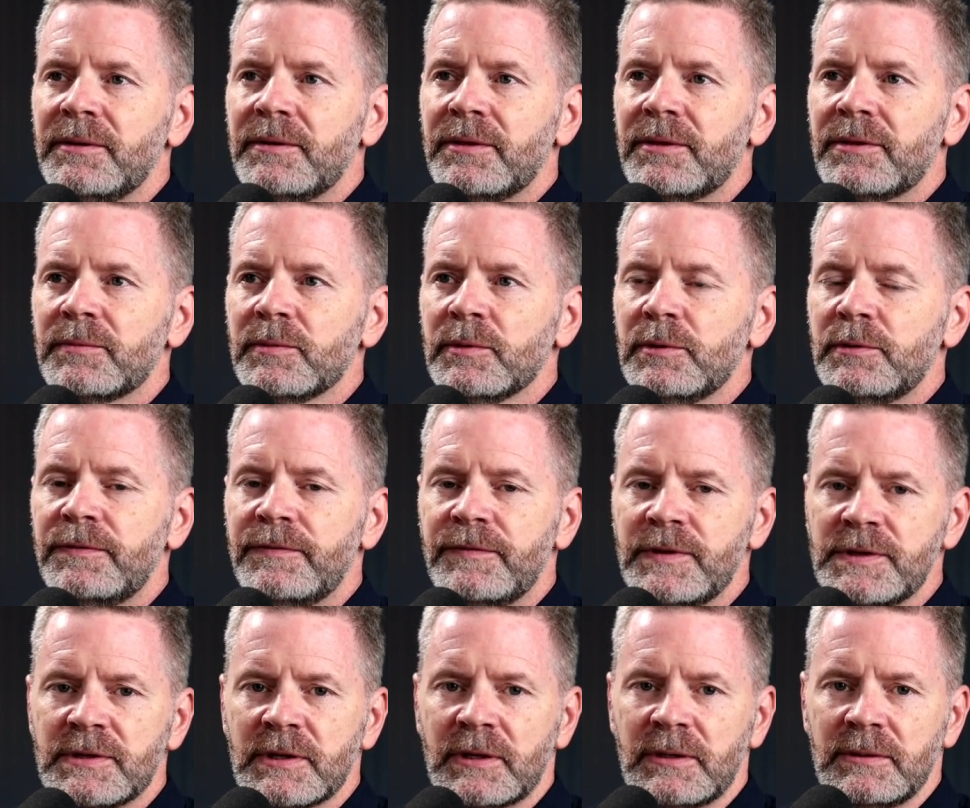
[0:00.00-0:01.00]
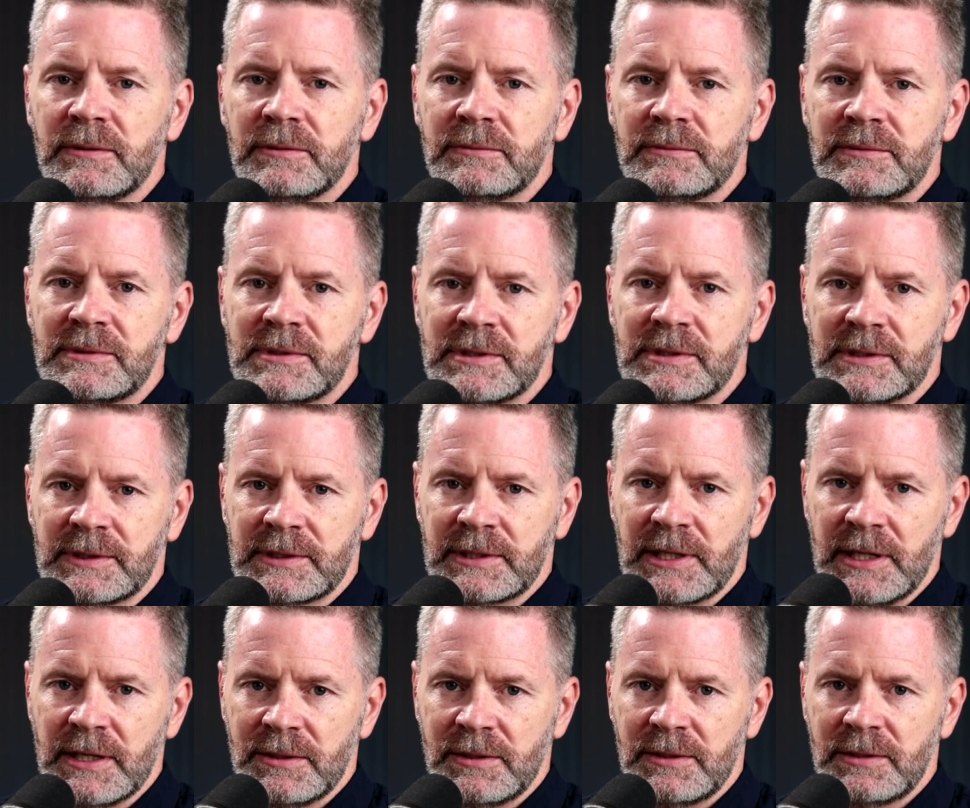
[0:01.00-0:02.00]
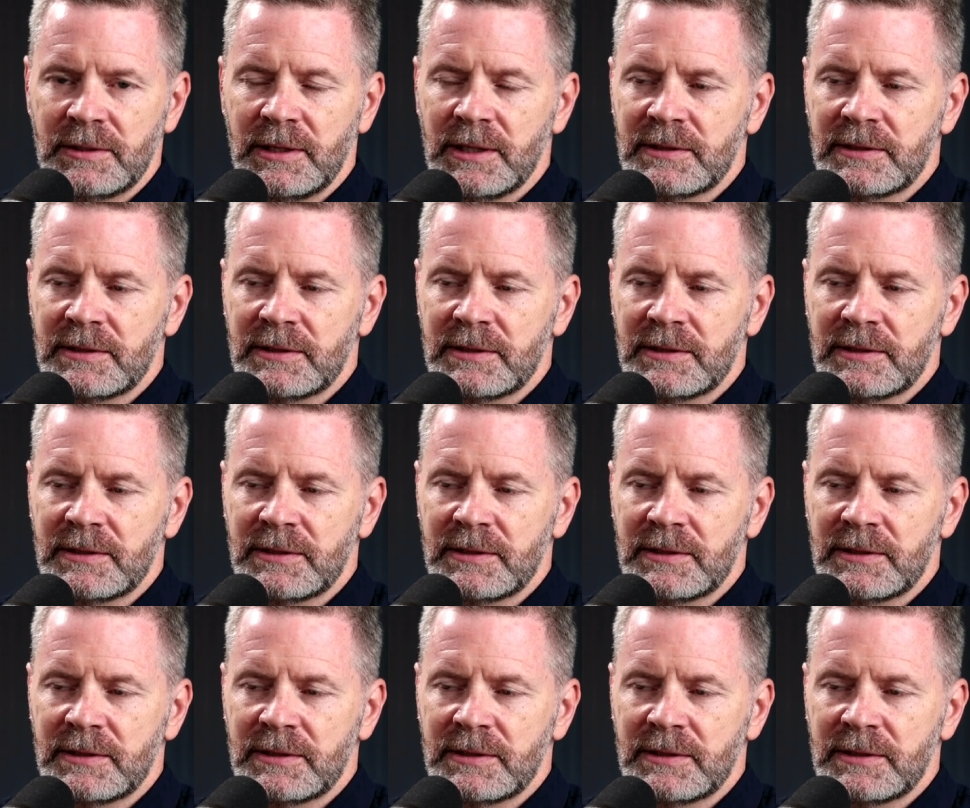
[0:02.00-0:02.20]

through physical touch.